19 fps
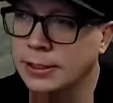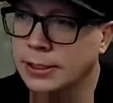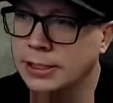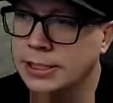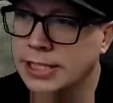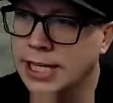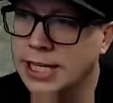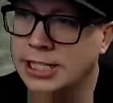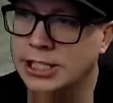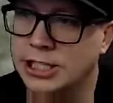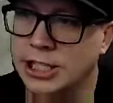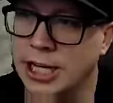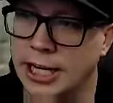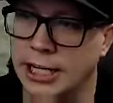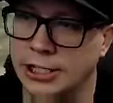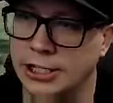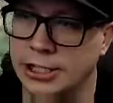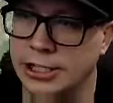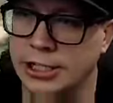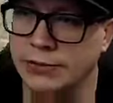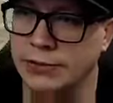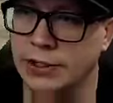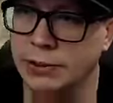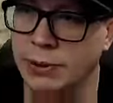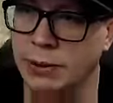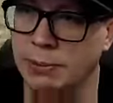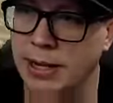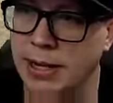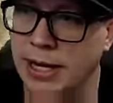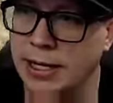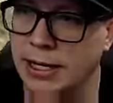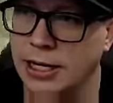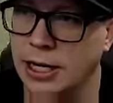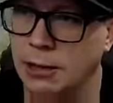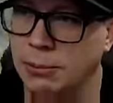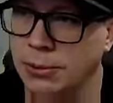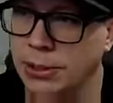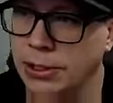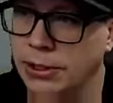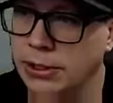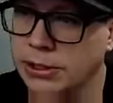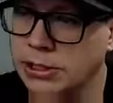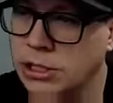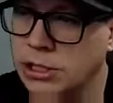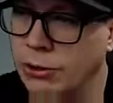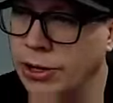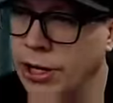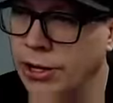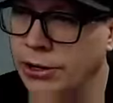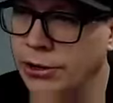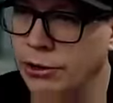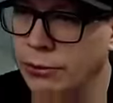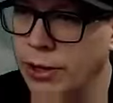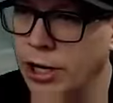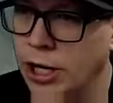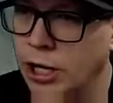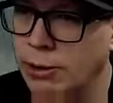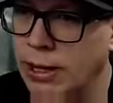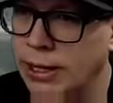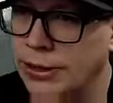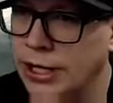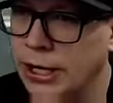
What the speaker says: sex changes if he went back a couple years. Going under the rail right